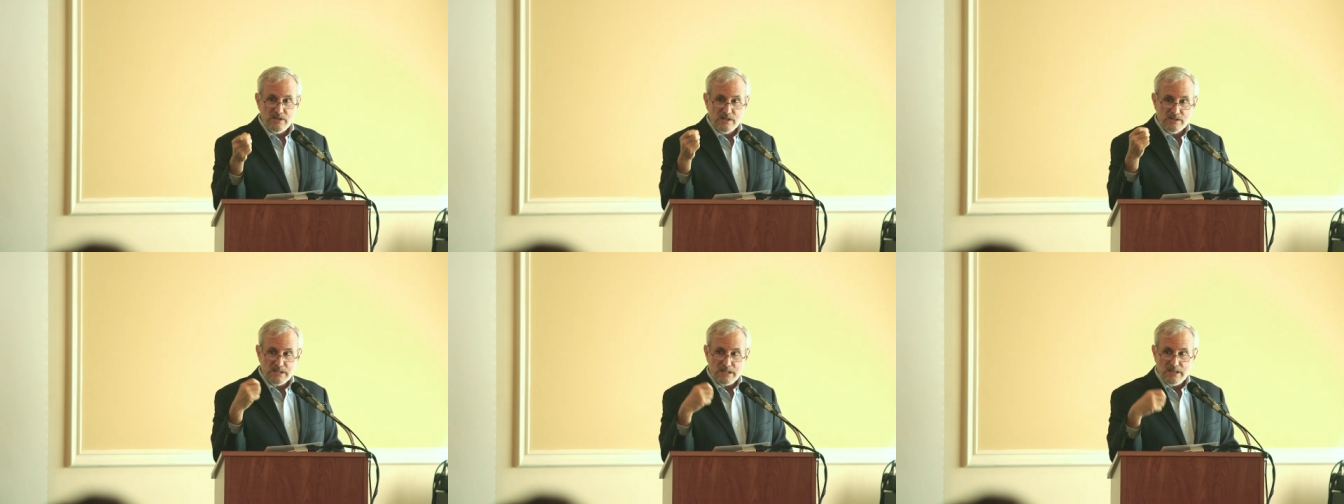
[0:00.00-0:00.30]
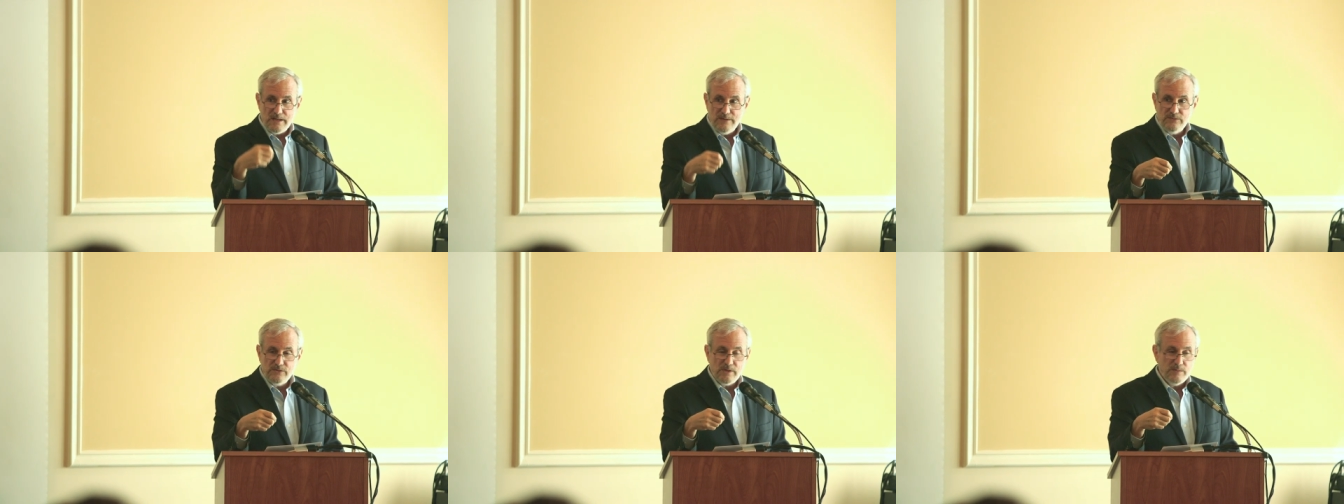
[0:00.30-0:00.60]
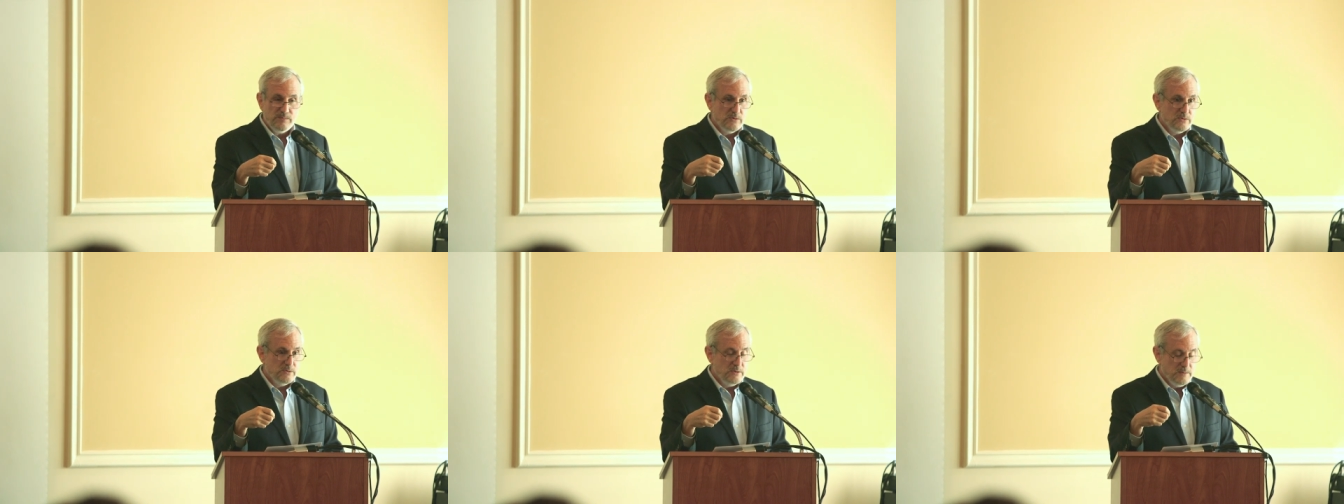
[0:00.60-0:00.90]
It's left
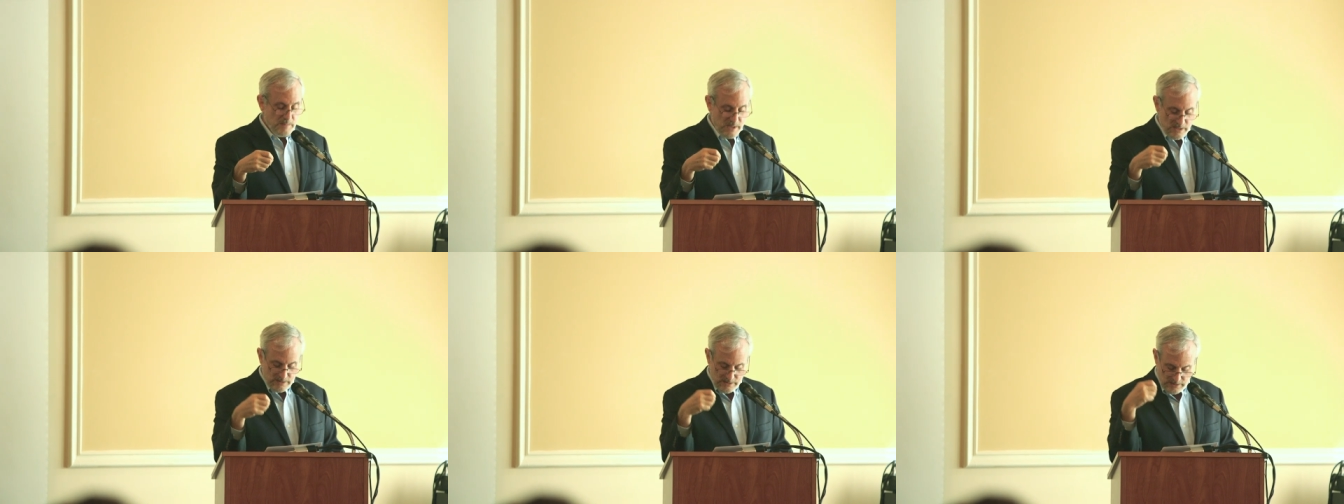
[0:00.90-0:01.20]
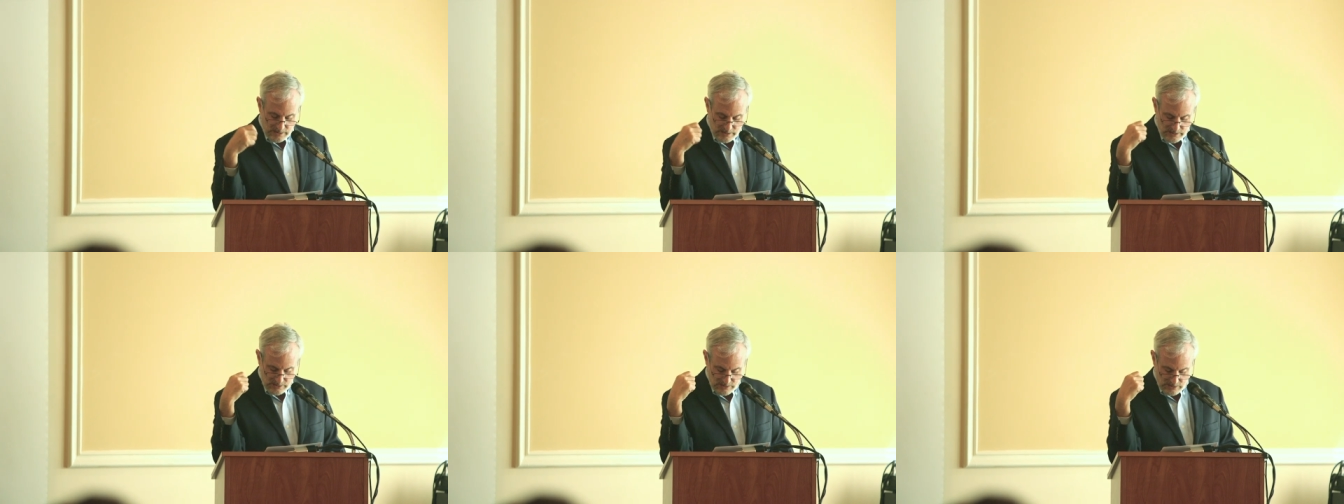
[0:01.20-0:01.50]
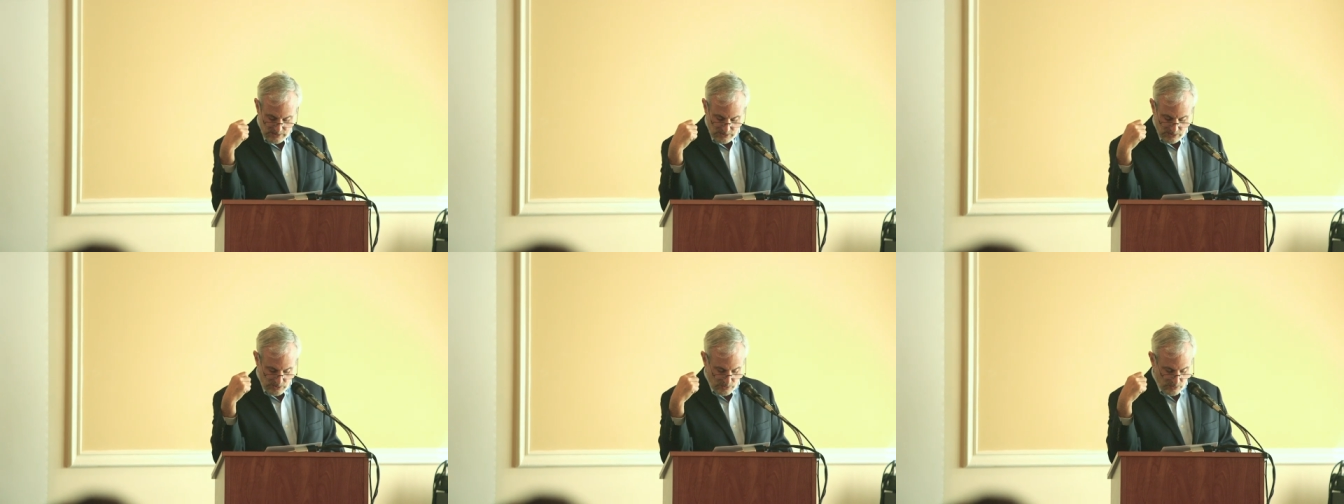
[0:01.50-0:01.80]
up to domestic
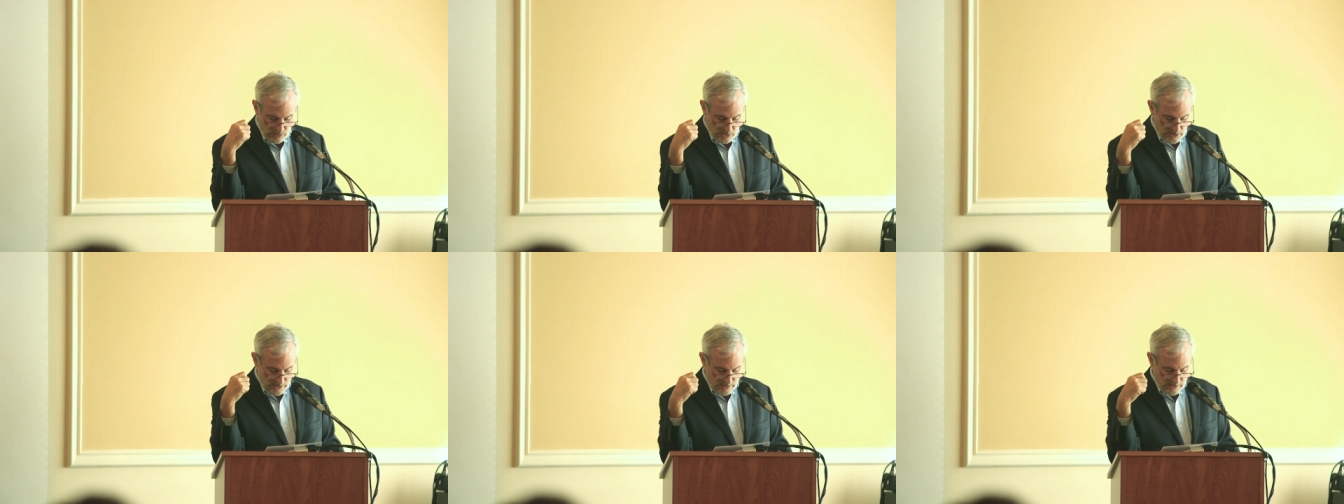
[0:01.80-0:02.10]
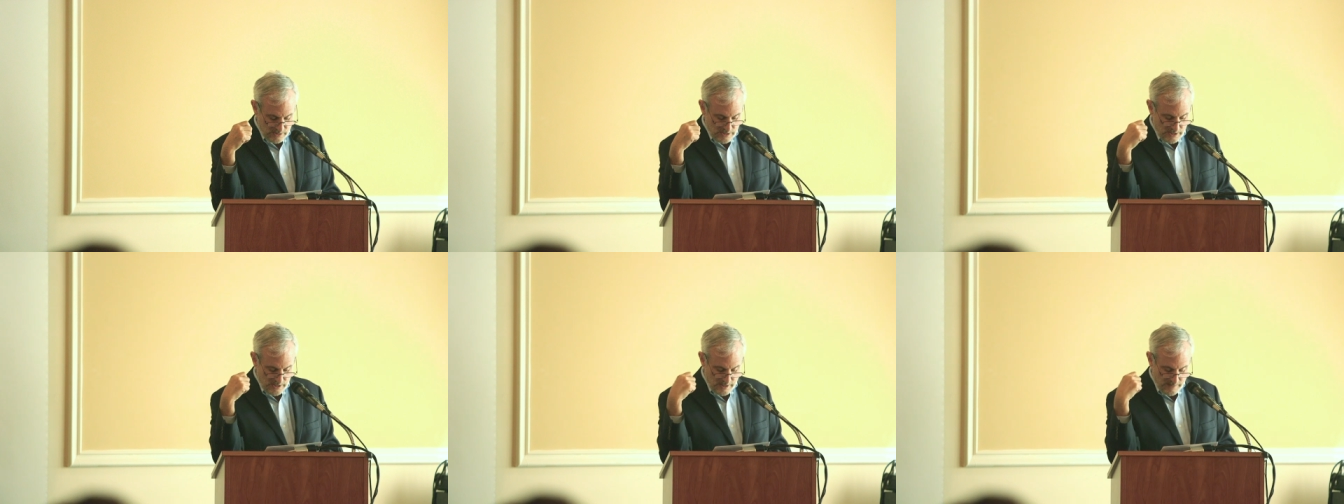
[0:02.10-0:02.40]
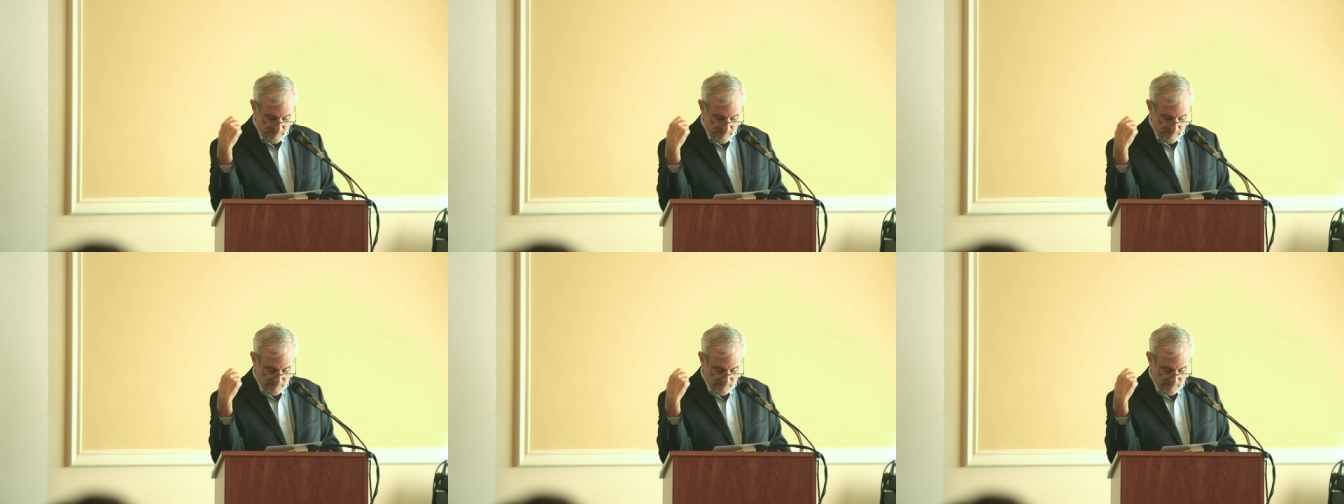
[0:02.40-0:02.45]
institutions.